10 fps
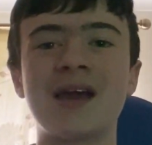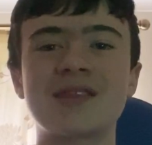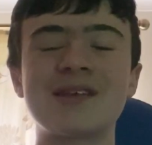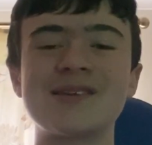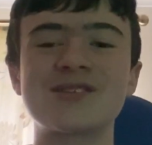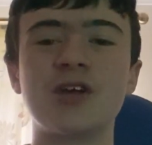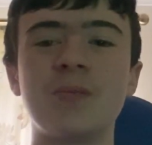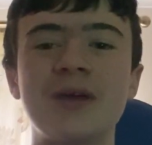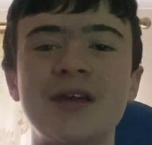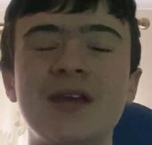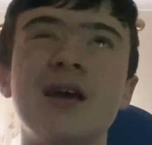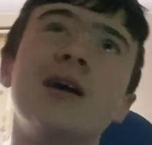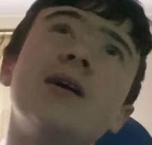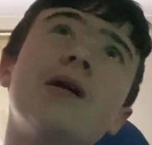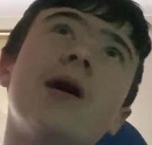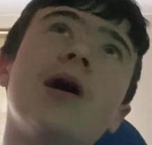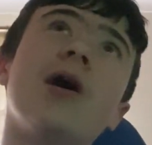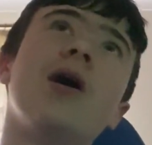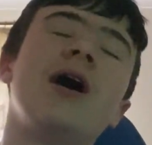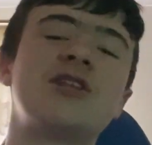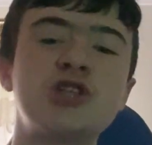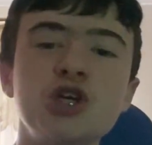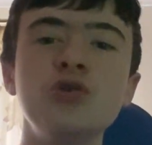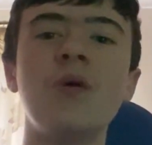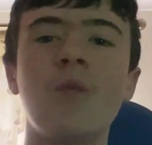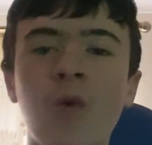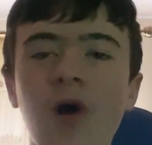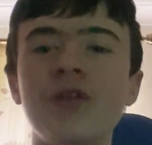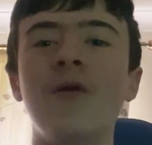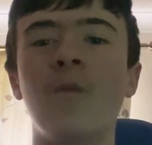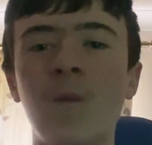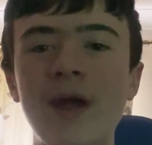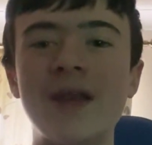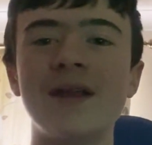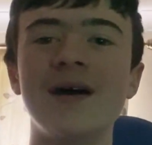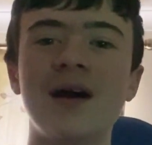I think it's going to be uh, a two one win.